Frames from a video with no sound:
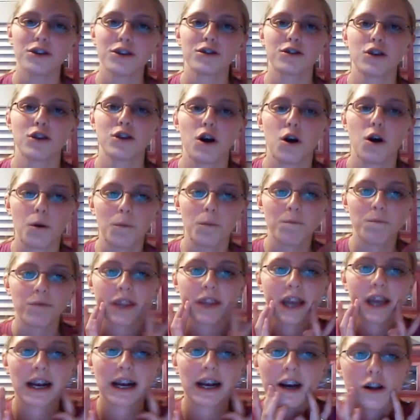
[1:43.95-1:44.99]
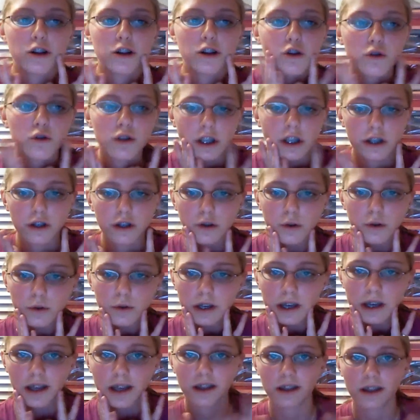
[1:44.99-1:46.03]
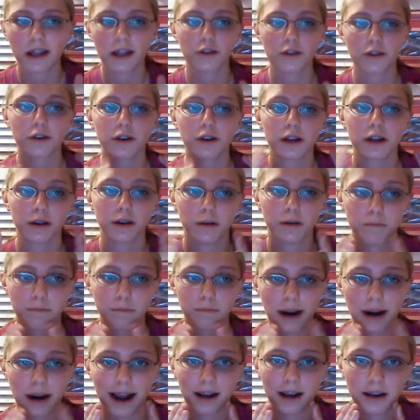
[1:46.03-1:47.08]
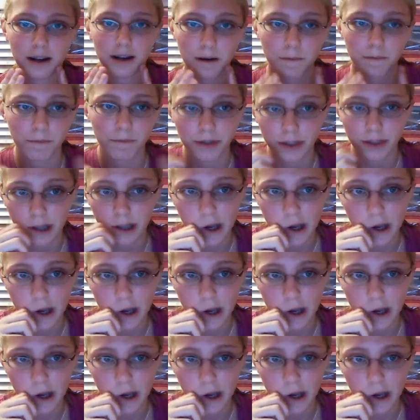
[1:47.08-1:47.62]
So I gotta lose these two teeth, then they're gonna bracket them,